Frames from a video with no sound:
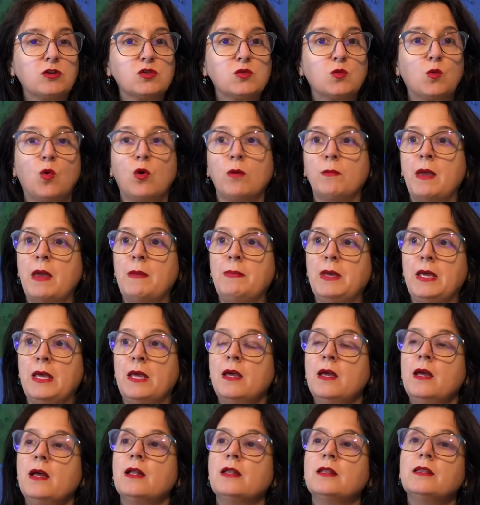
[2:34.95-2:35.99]
or maybe
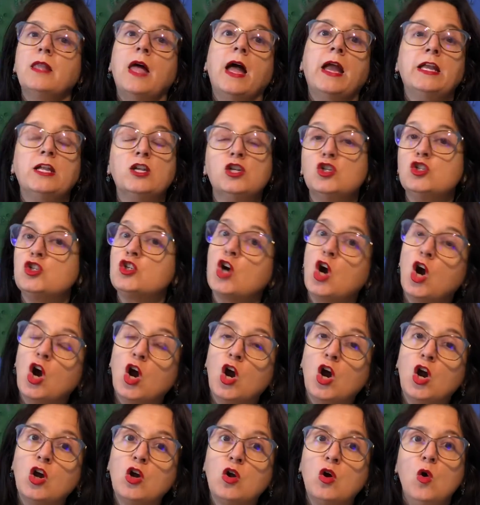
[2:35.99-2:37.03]
light and
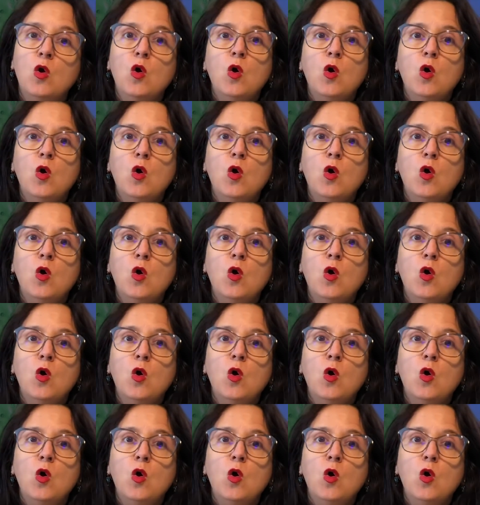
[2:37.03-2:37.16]
dark,